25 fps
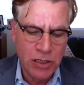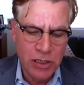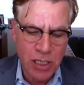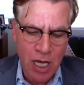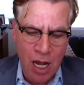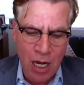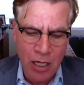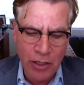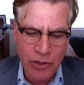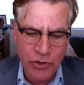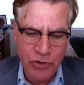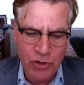
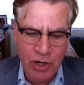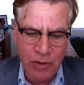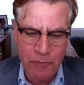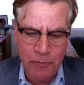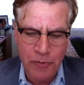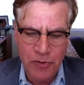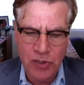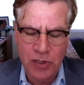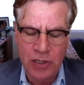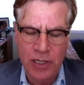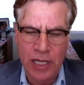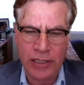Donald
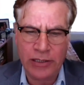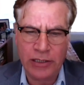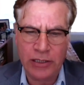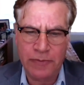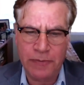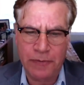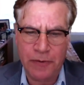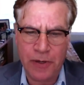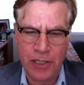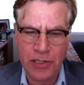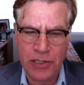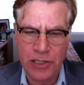Trump was
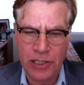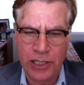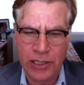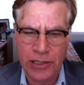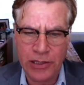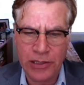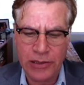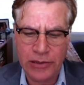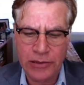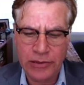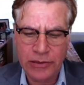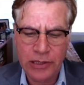elected
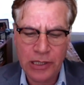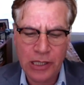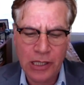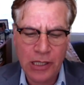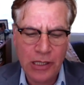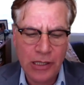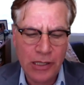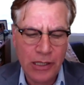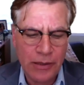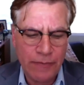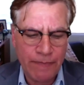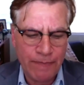president.
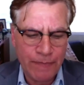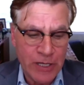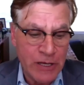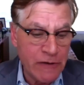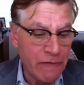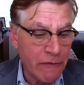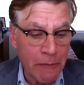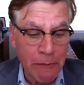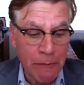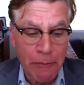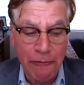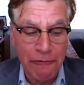
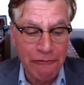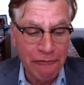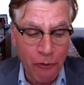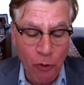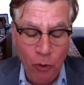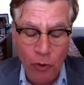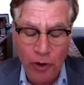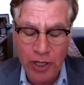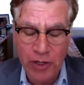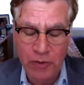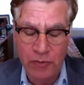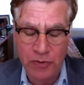Even
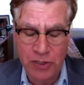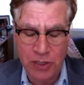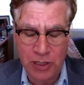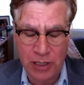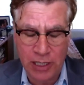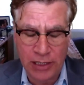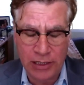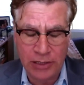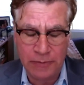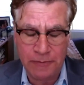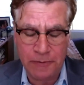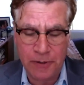before he was
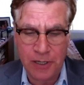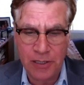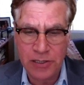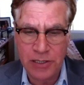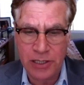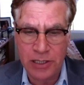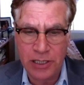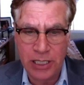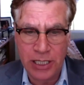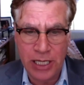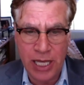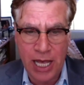elected
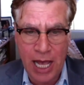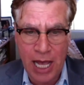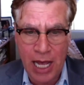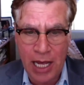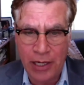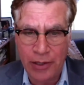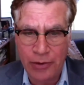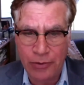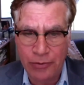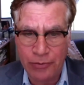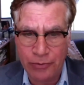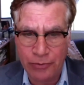president, he
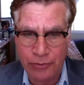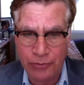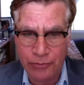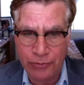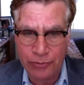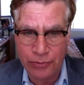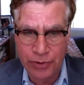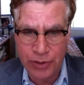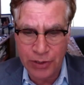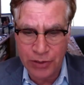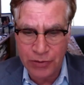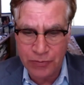had
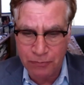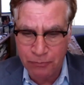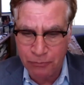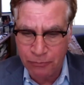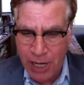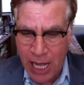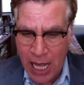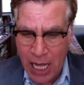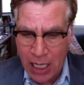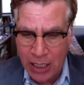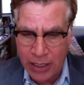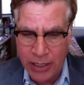these
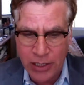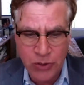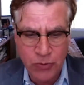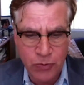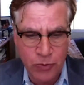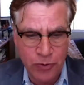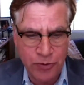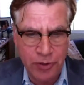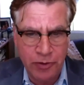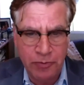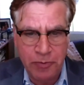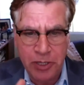rallies
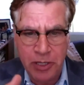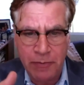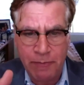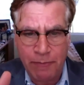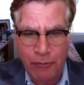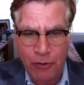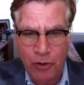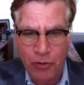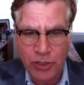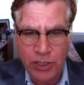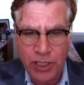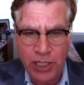where there'd be a
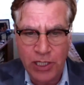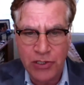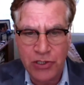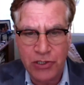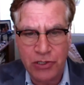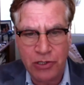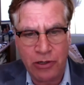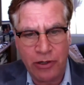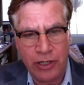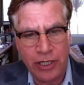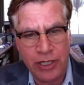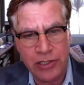
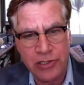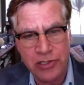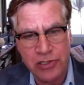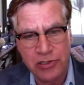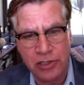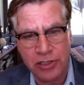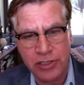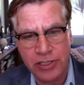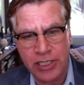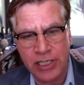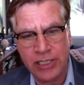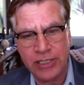protester and he'd
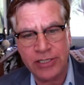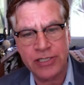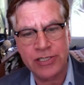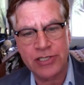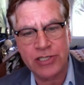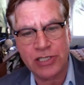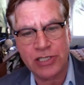start to get